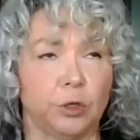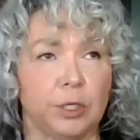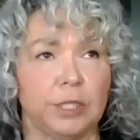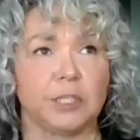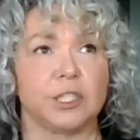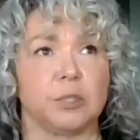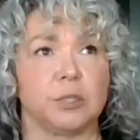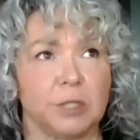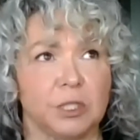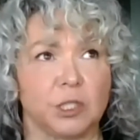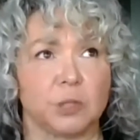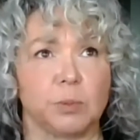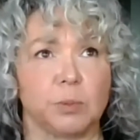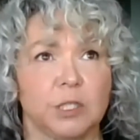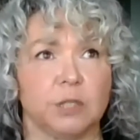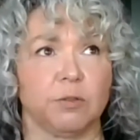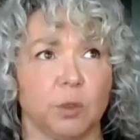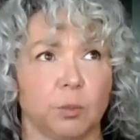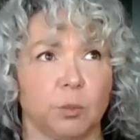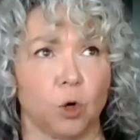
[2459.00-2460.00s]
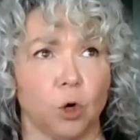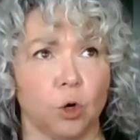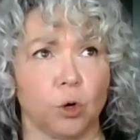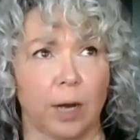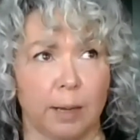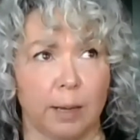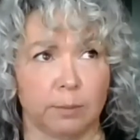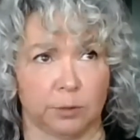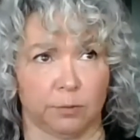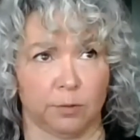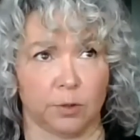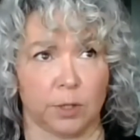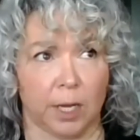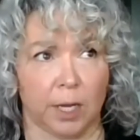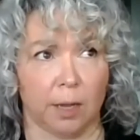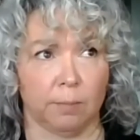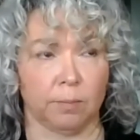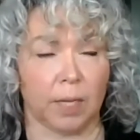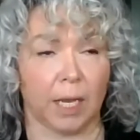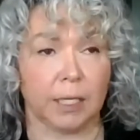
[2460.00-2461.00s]
needs to be specific programs for
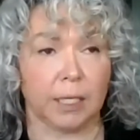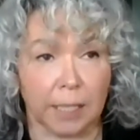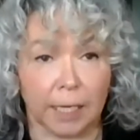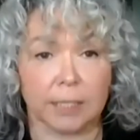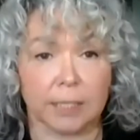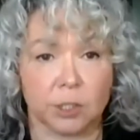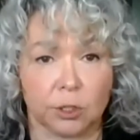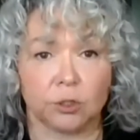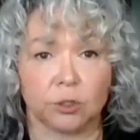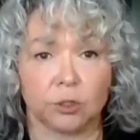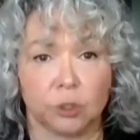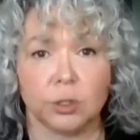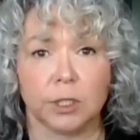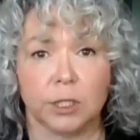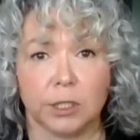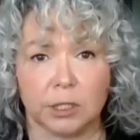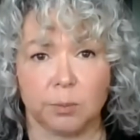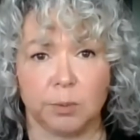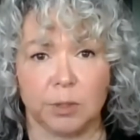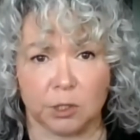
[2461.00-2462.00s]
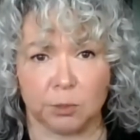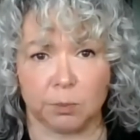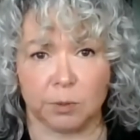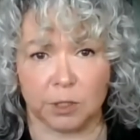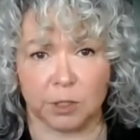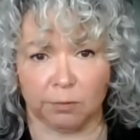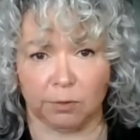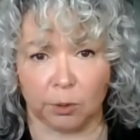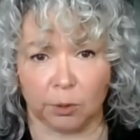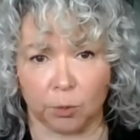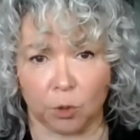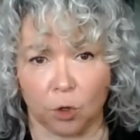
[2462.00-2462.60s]
them. And yes, there do need to be specific